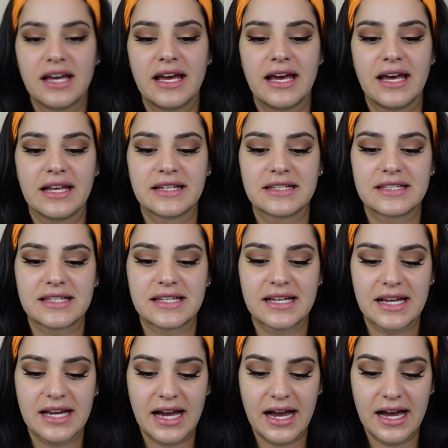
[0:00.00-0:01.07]
and
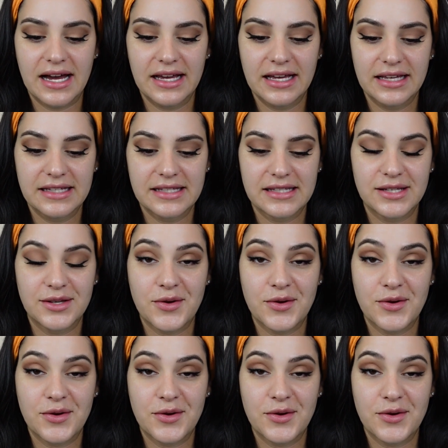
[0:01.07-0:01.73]
guys,